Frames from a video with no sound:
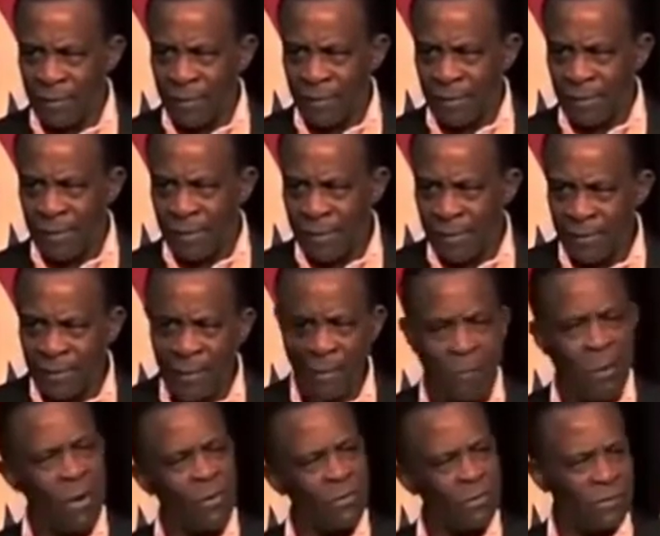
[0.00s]
it is
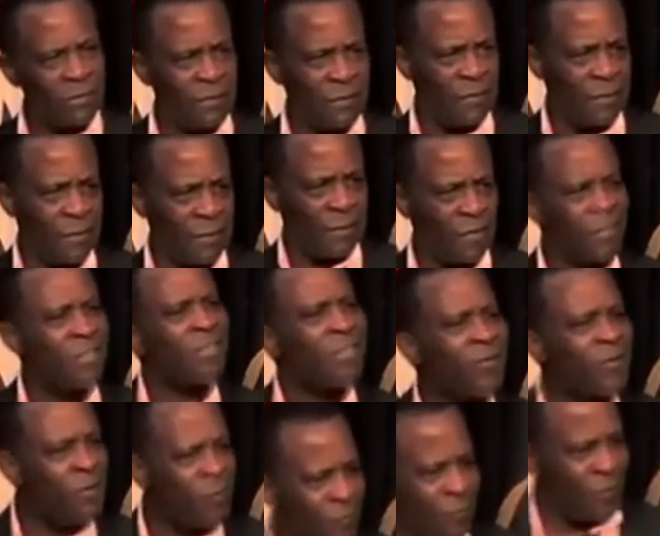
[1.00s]
about
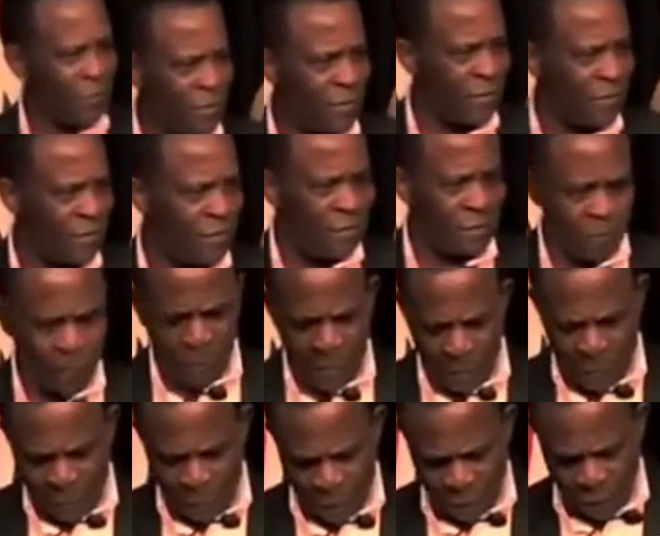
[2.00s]
service to the
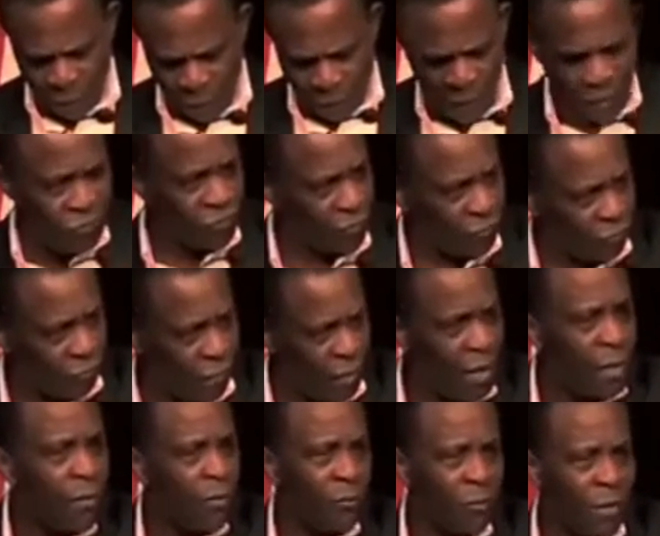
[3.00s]
people of our country.
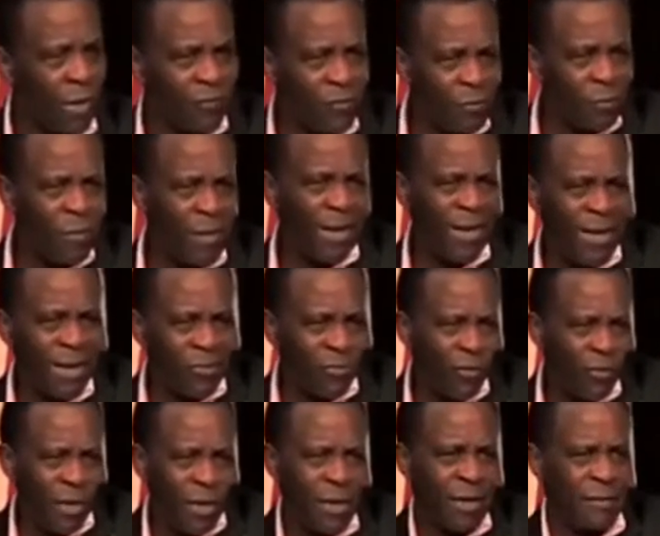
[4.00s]
We have to be
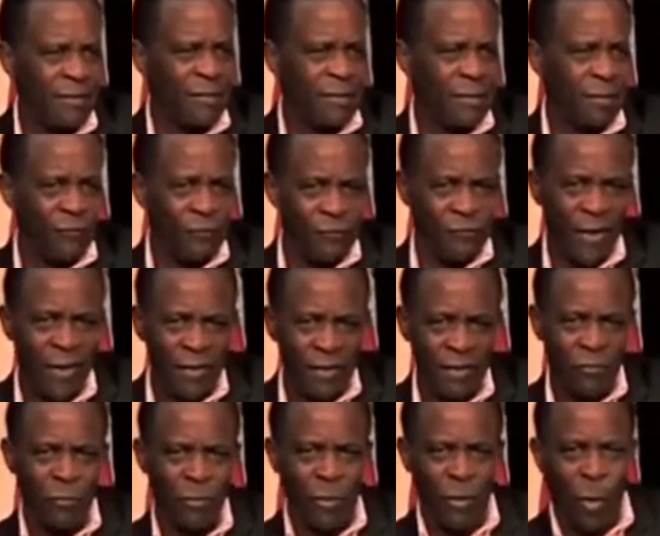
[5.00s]
educating and
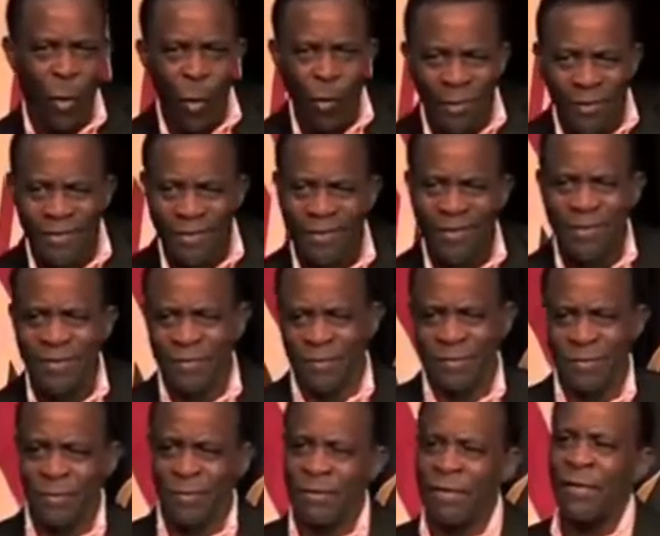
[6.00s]
fighting with our own
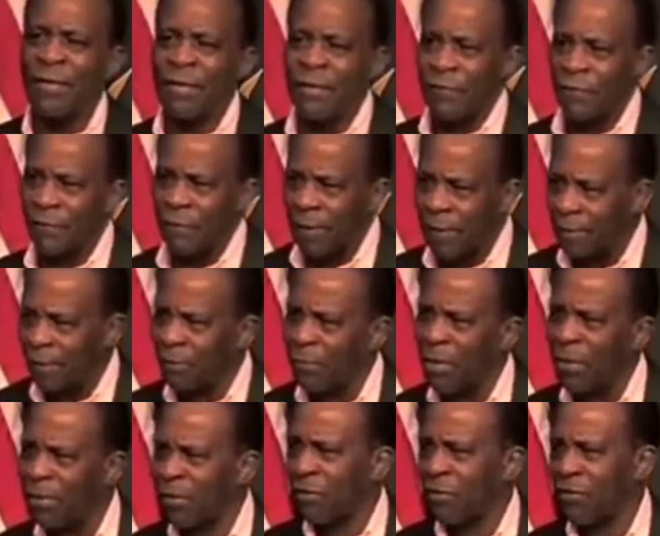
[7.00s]
citizens to let them
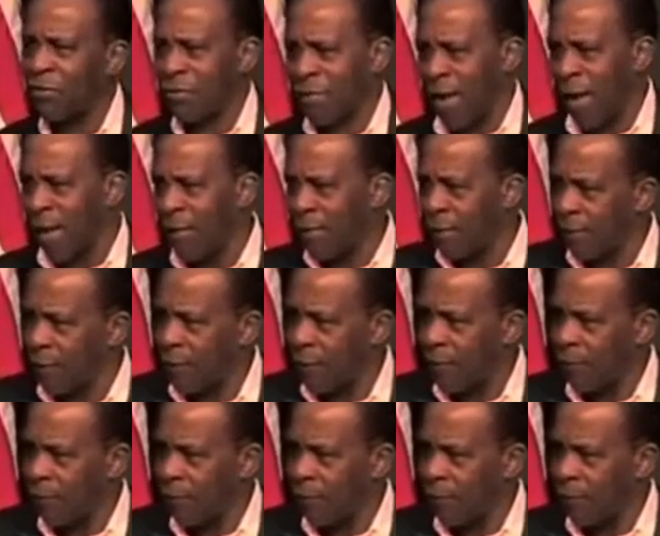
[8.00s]
understand